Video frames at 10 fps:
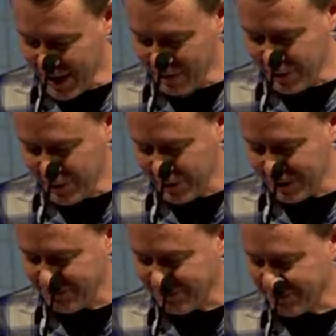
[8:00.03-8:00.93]

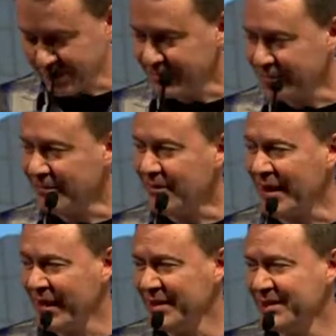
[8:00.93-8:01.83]
everyone.
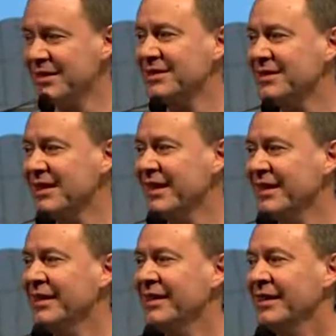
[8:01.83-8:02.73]
And he sits there
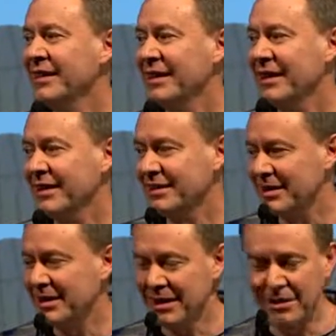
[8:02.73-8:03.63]
as
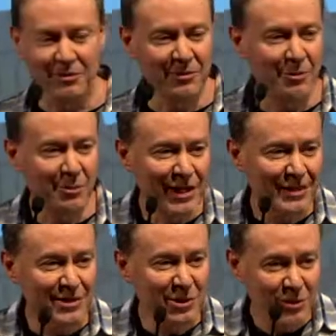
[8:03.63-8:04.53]
uh,
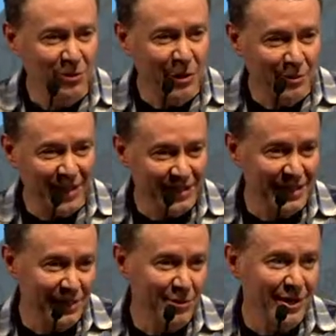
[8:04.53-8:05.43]
beggars do, and we might see
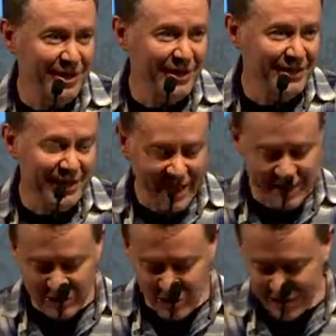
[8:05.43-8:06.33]
them even in today's
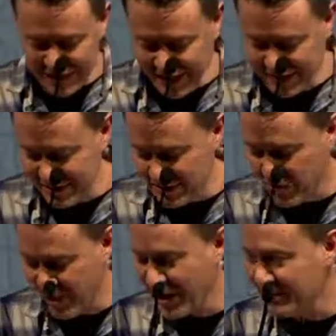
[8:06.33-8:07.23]
context at
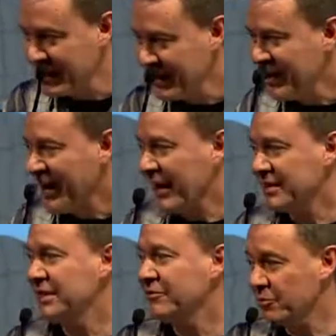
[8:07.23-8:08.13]
times,
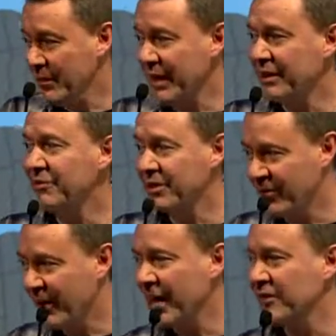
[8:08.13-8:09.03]
asking for money for the
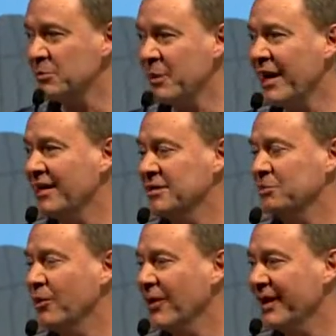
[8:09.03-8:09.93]
crowd that's passing
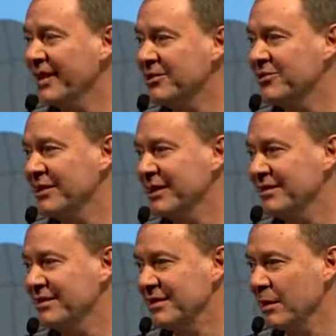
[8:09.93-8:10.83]
by, entering into
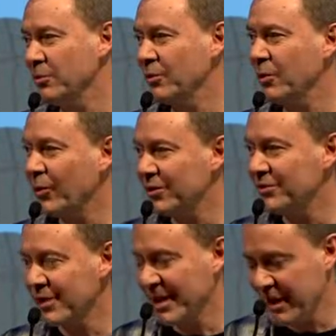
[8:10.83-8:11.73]
the temple courts
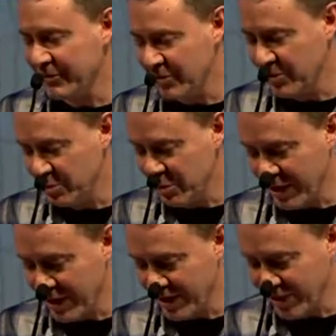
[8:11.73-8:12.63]
for the afternoon
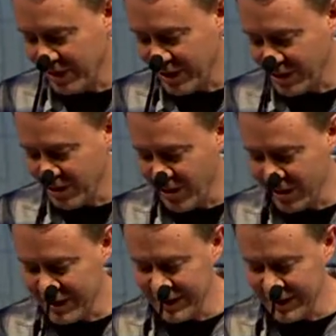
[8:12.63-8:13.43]
prayer at three o'clock.